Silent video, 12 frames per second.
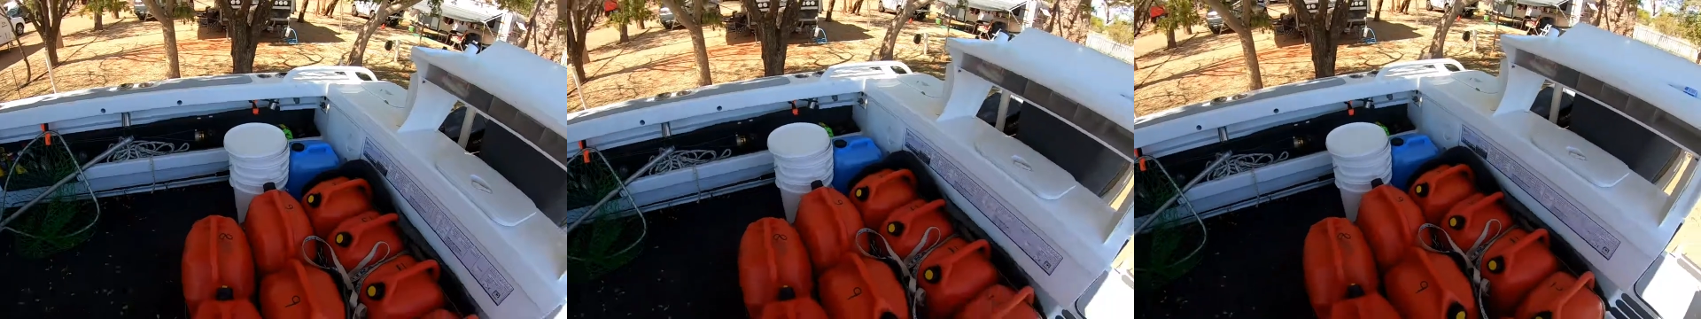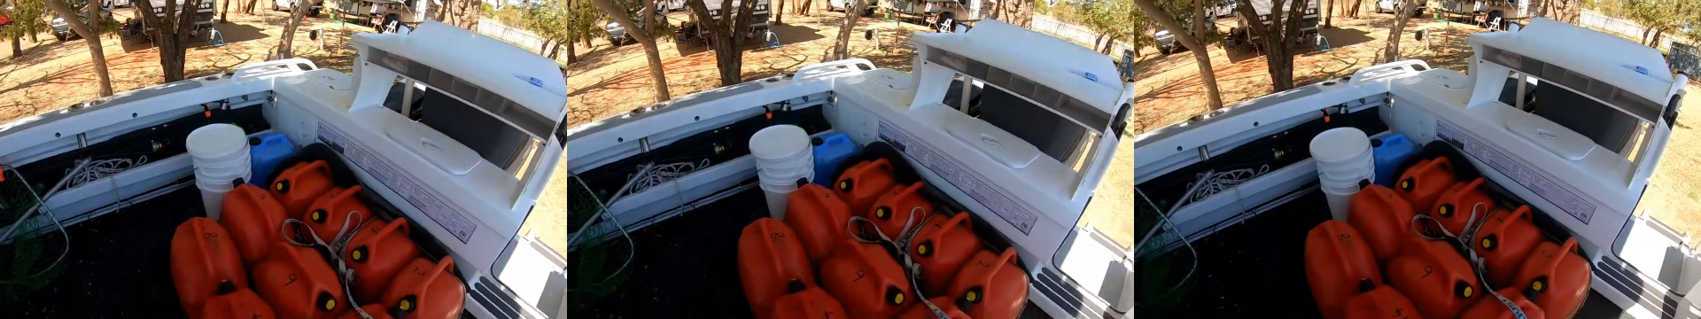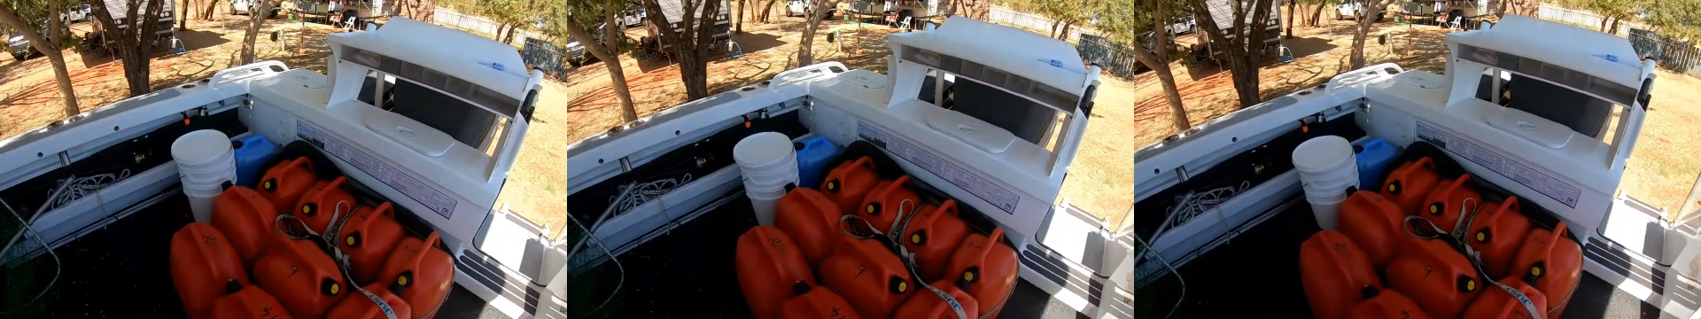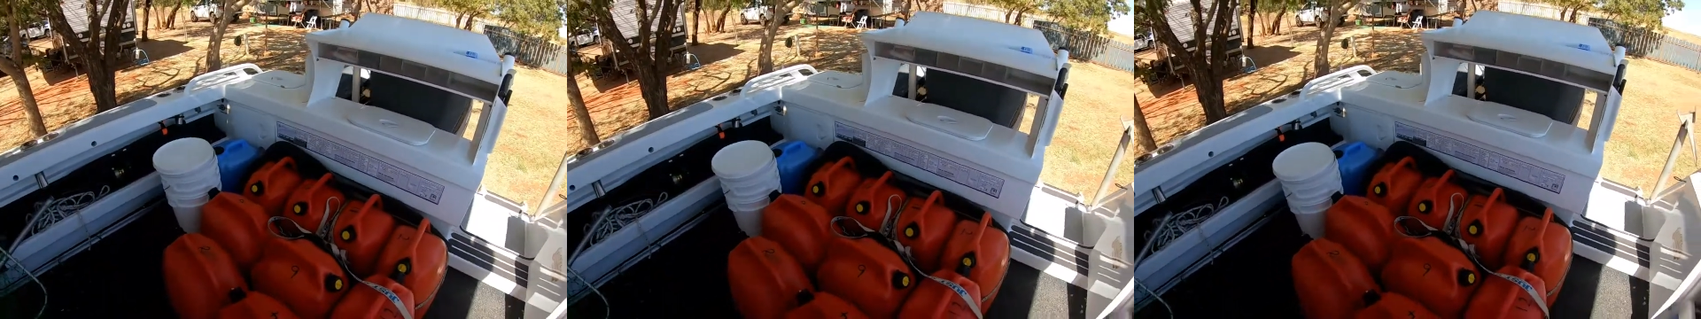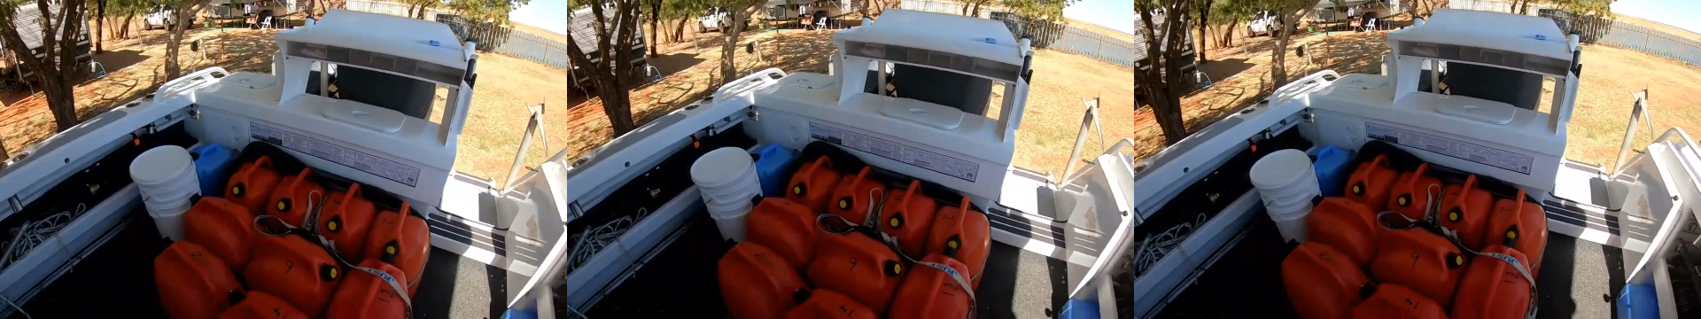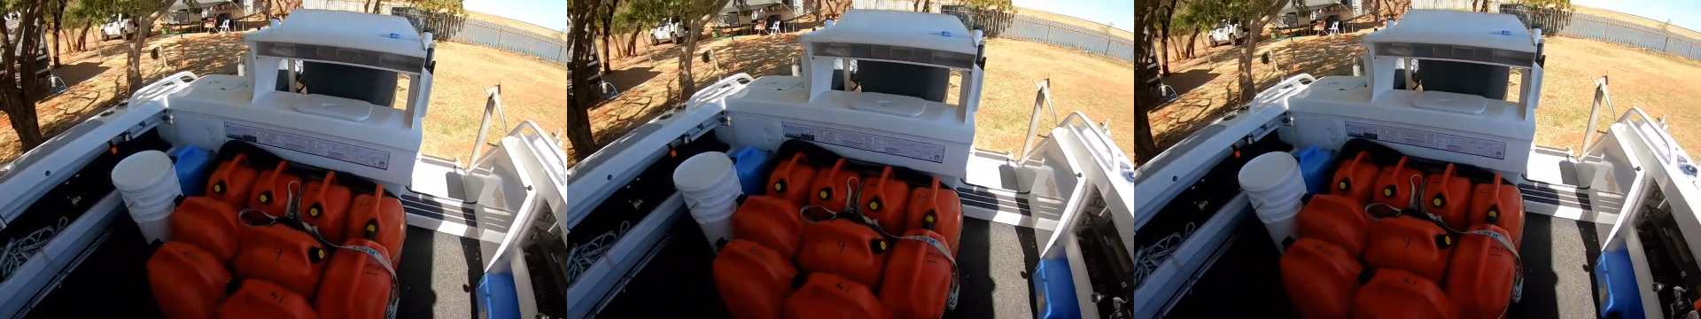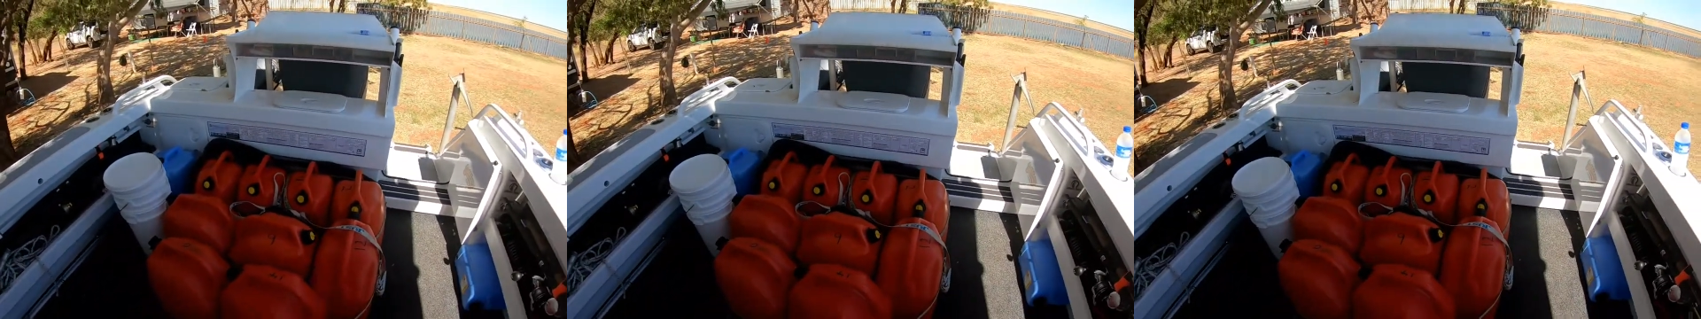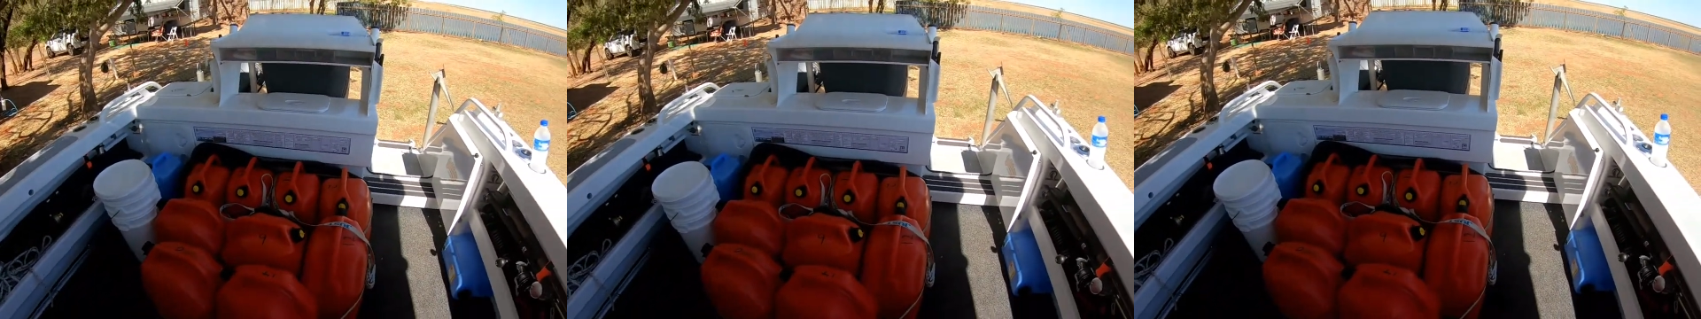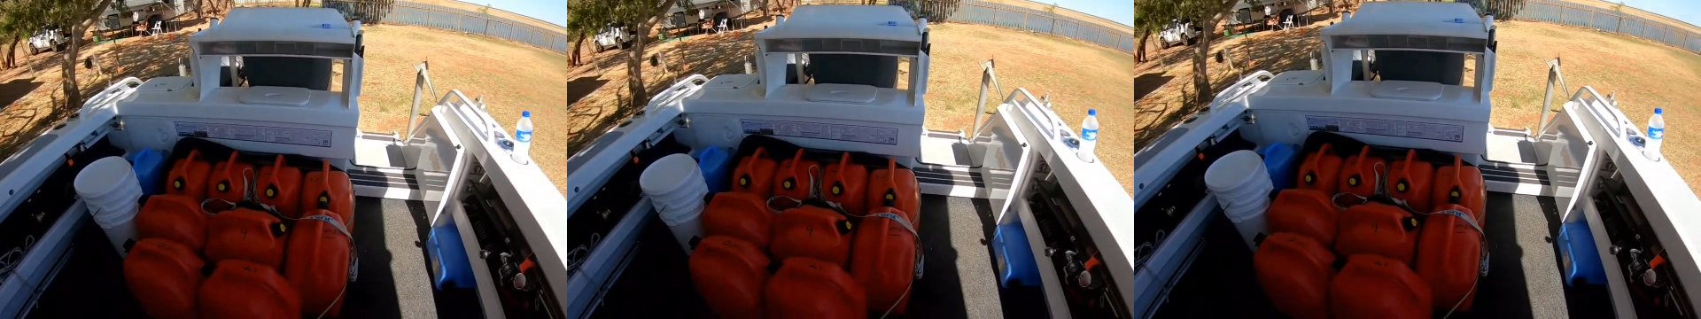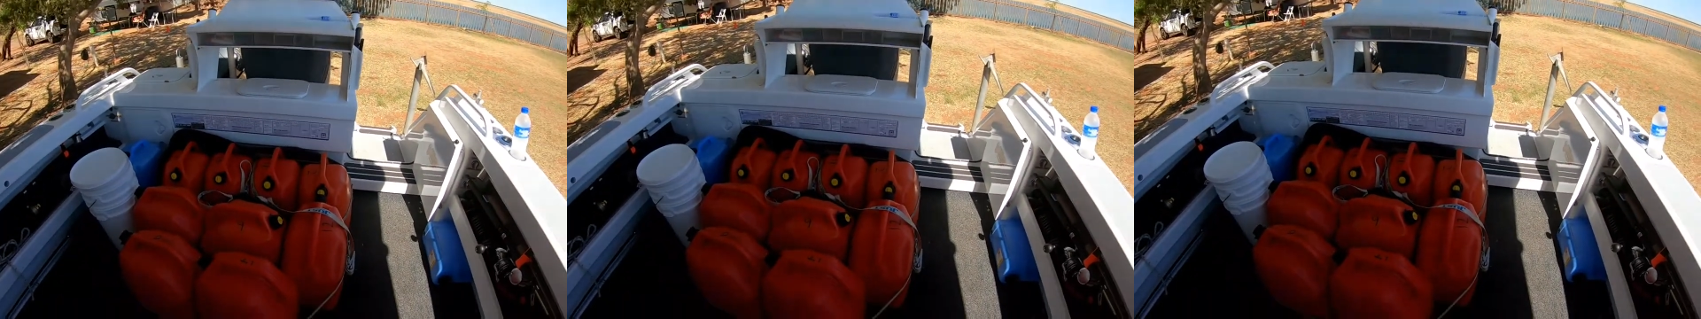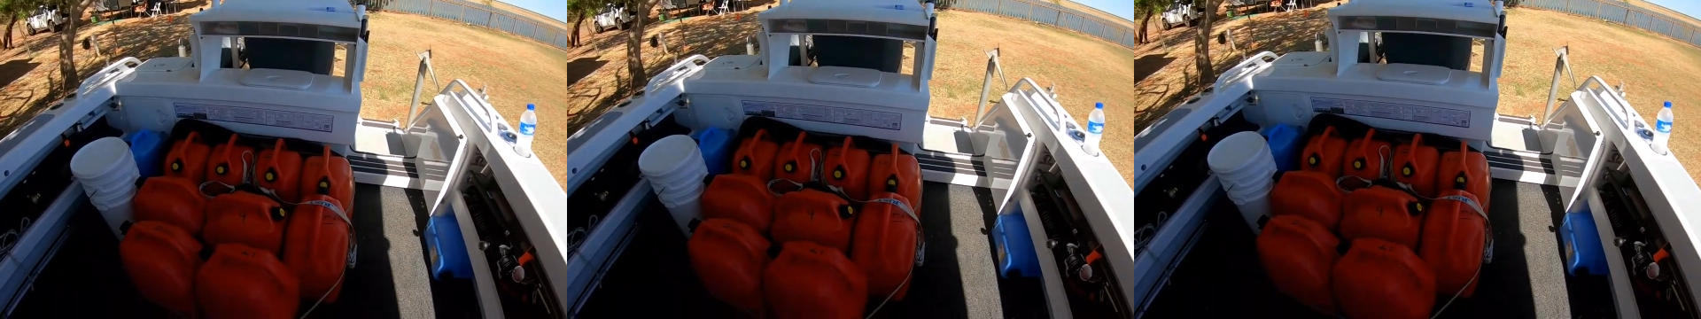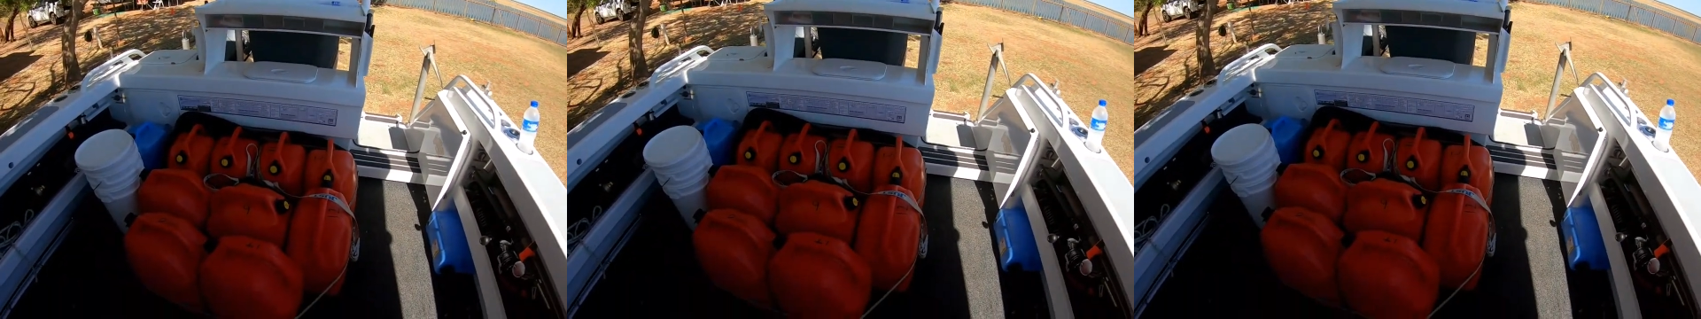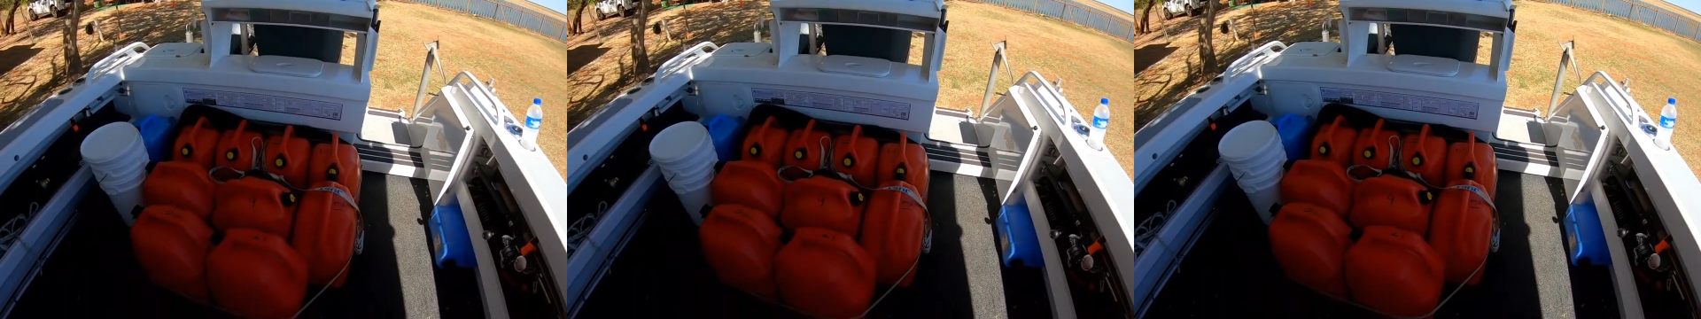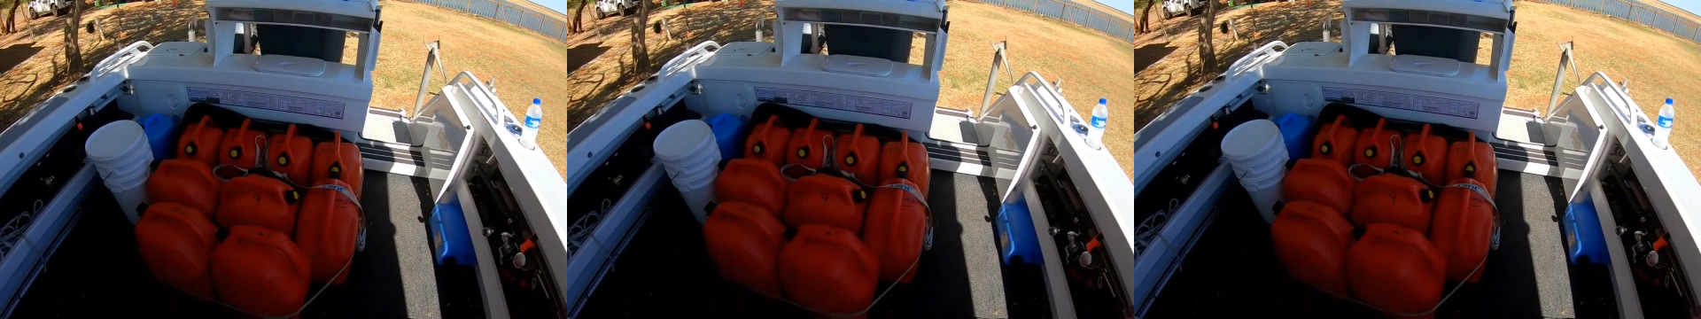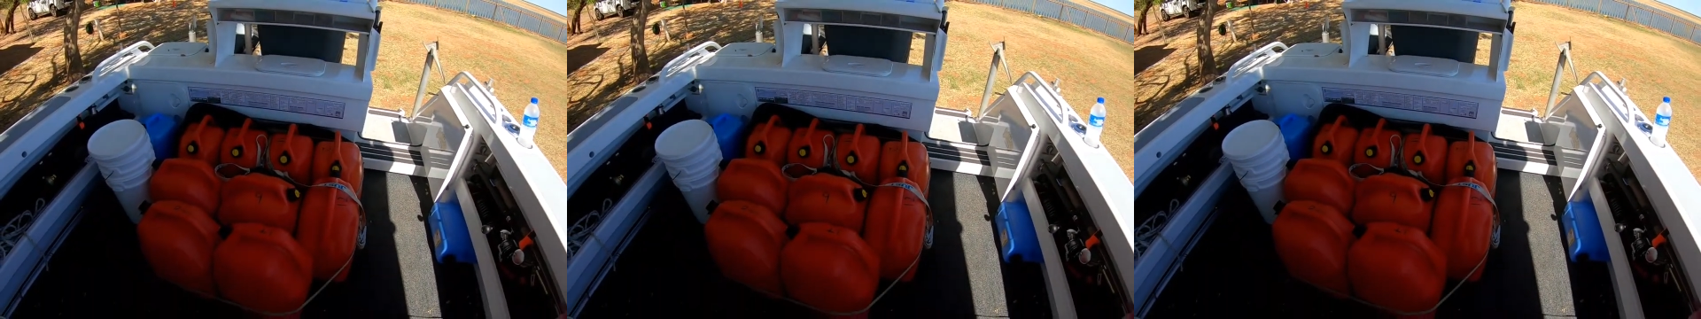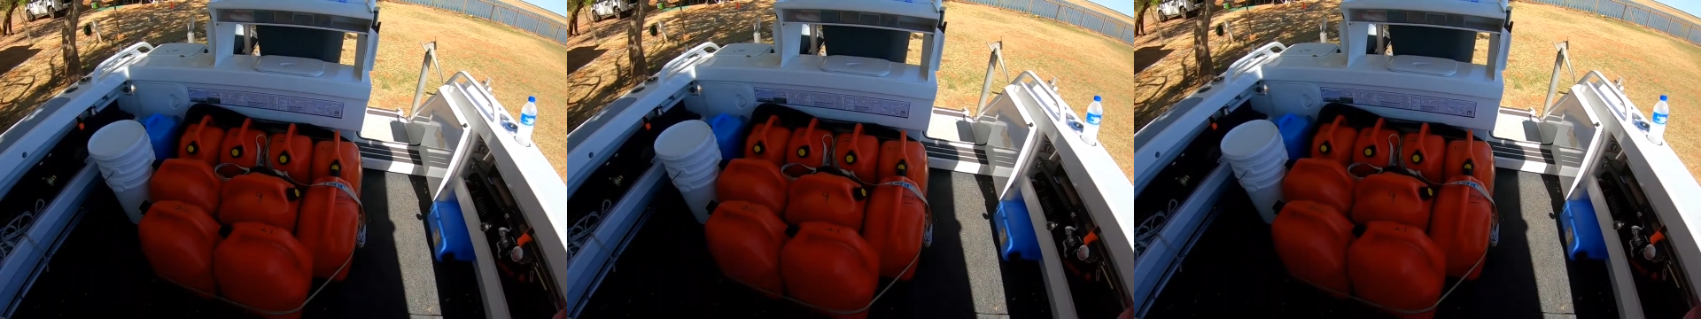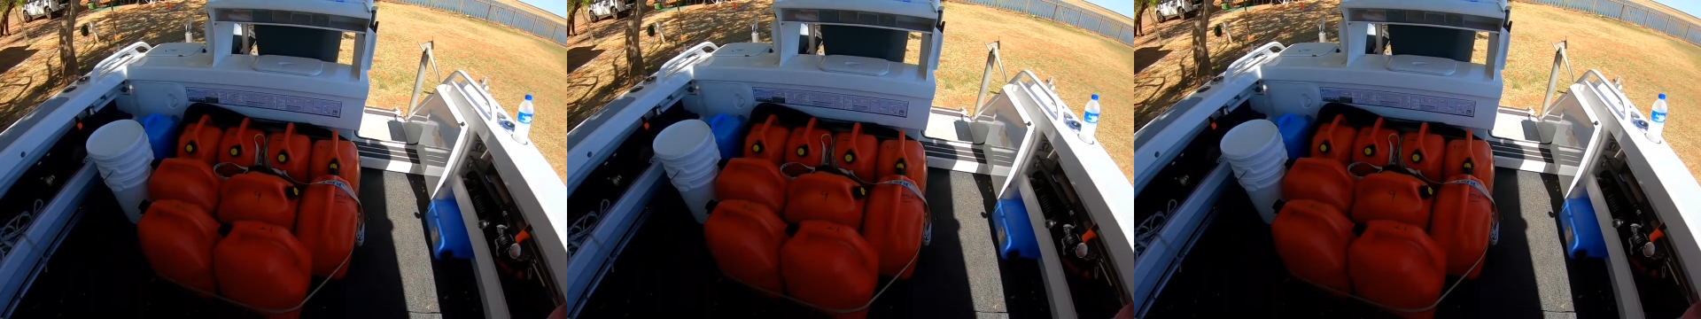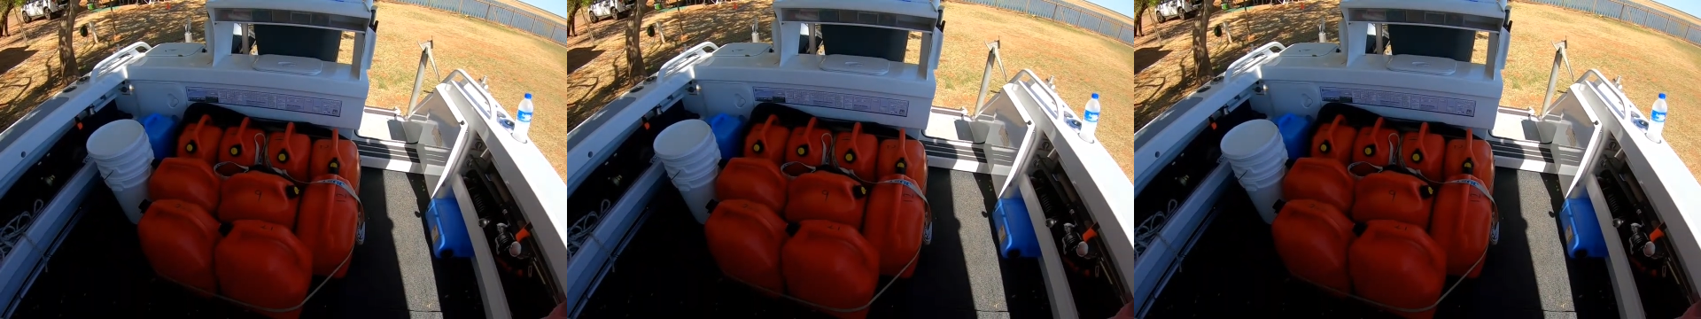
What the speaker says: No face is visible, so there are no lips to read.